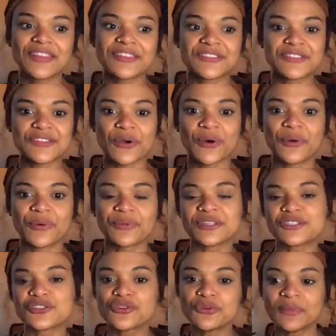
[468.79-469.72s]
So
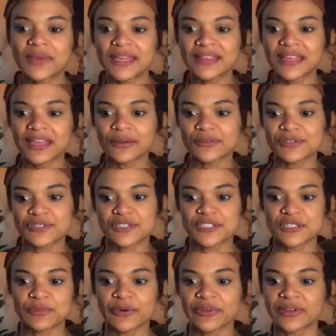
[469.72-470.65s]
the 2 main languages
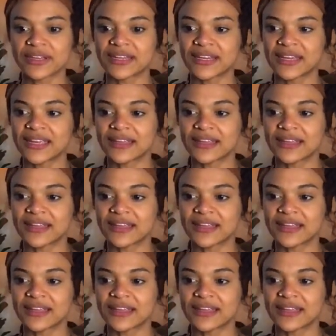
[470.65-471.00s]
spoken